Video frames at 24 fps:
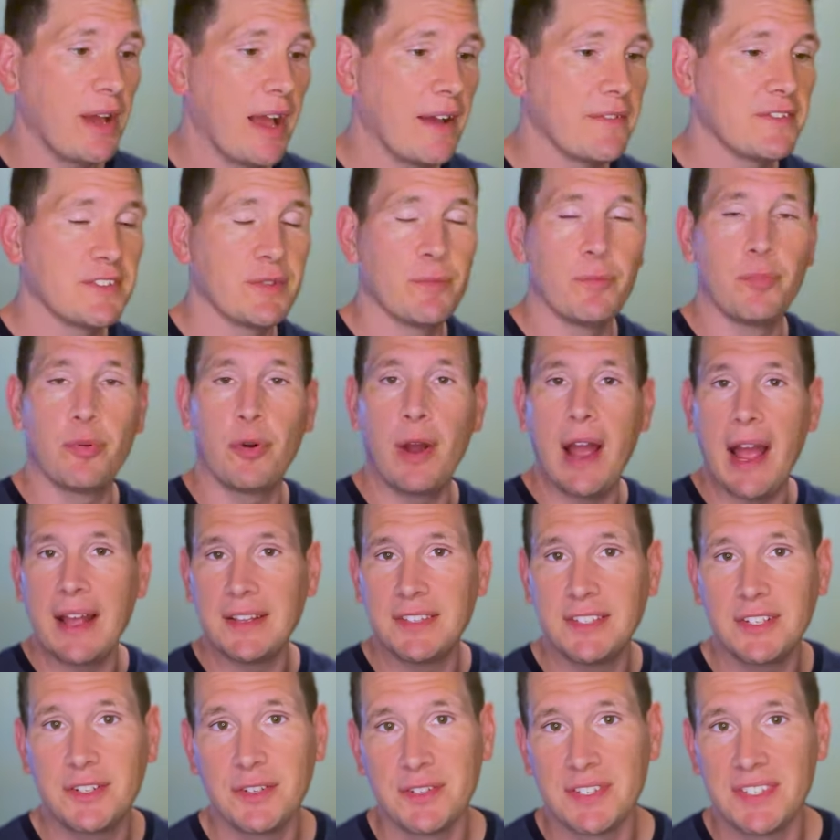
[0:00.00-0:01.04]
have some
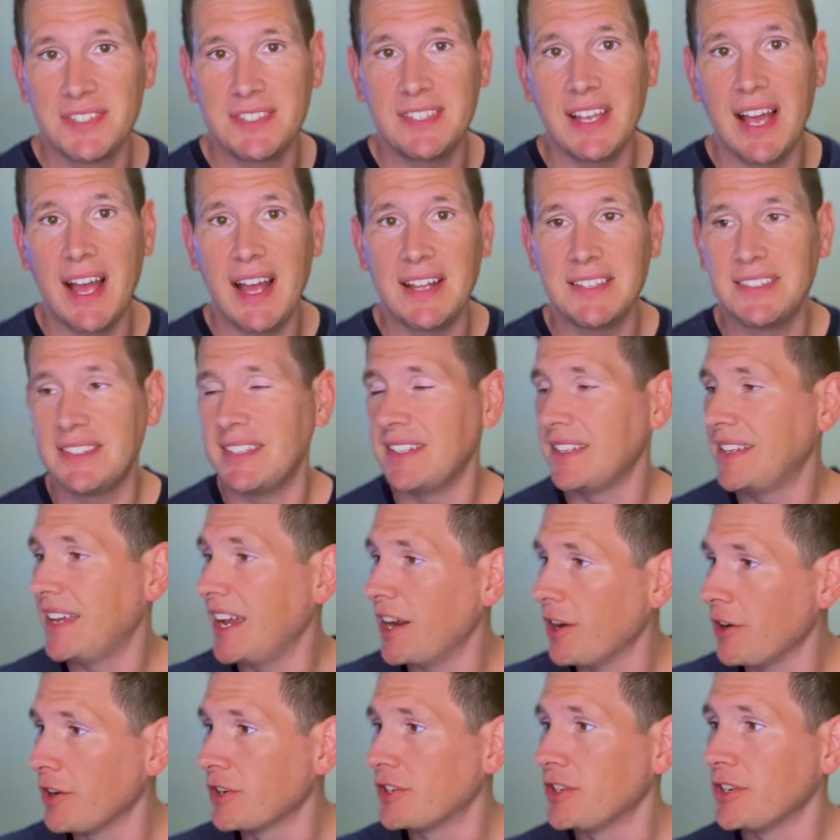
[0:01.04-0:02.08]
practical sets and
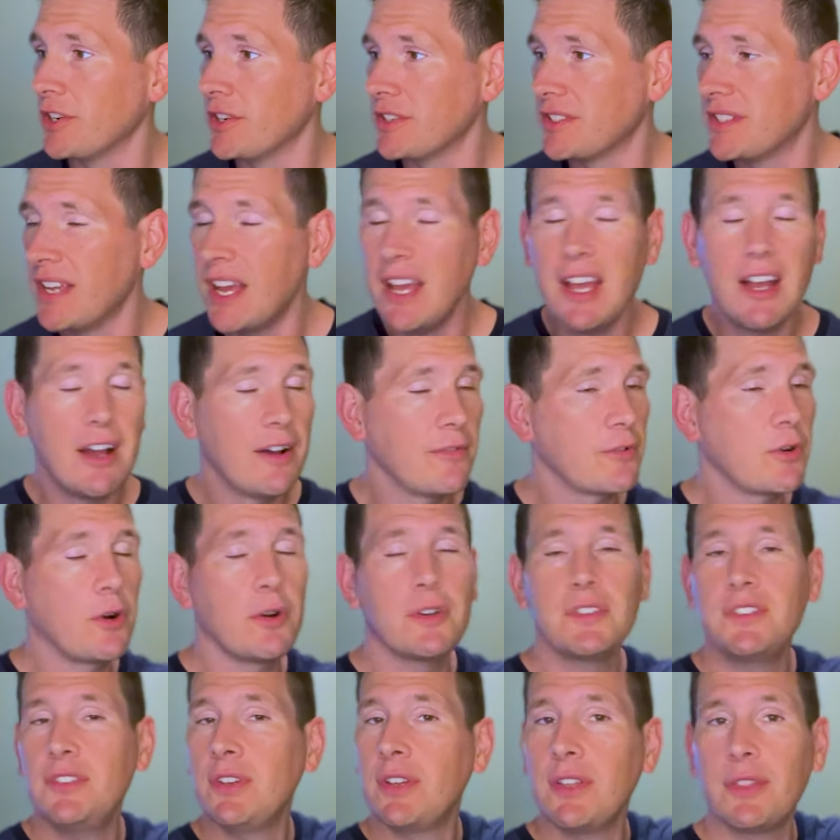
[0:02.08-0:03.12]
characters. Of
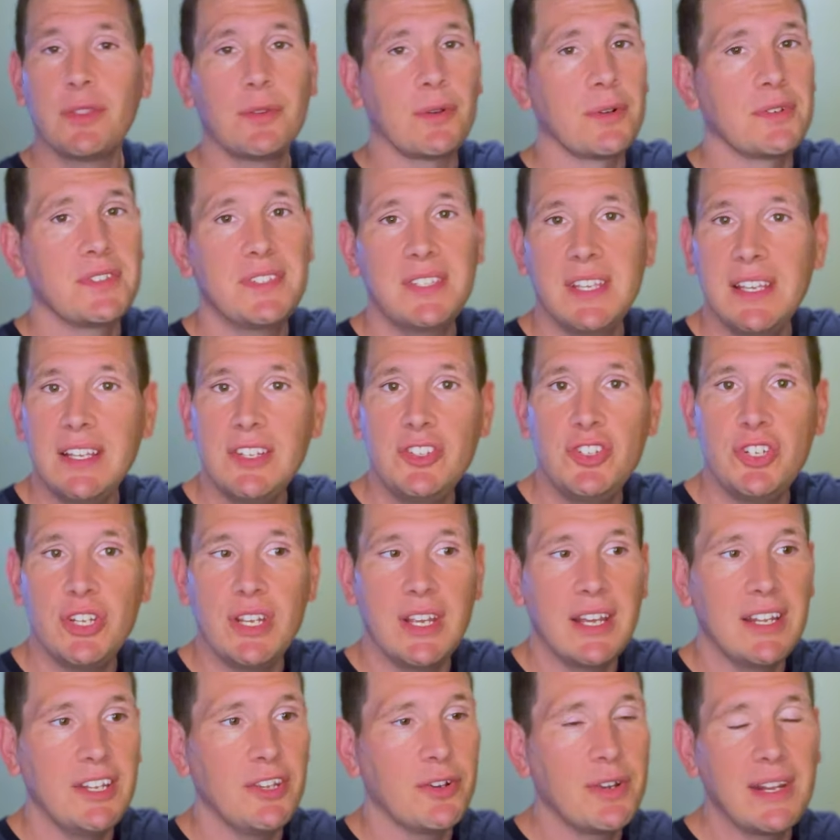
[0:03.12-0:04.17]
course you can throw CG
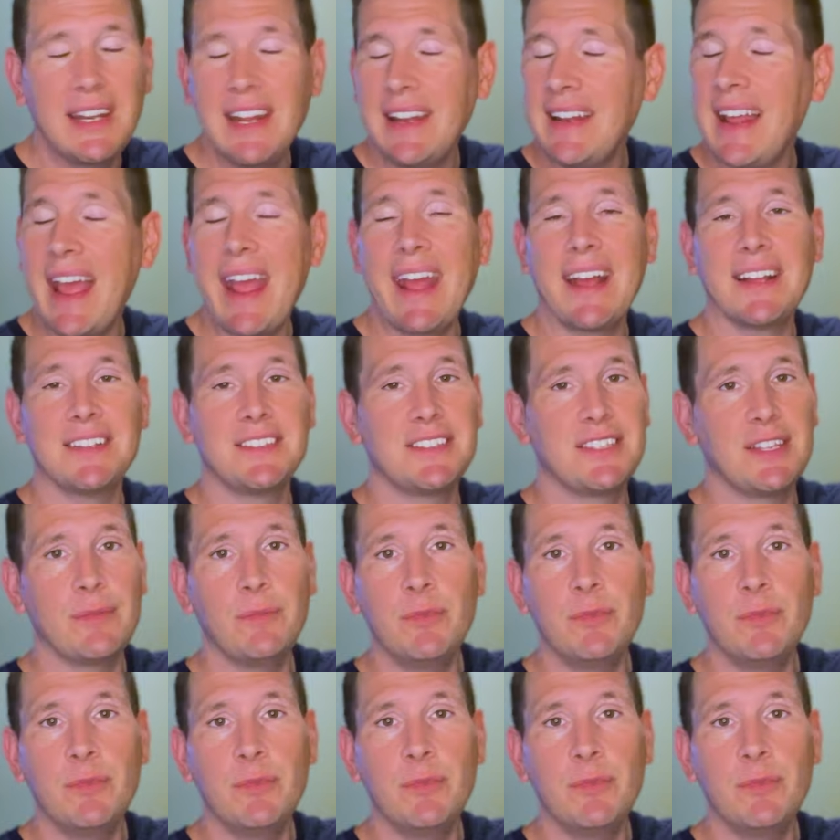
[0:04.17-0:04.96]
in, you can enhance the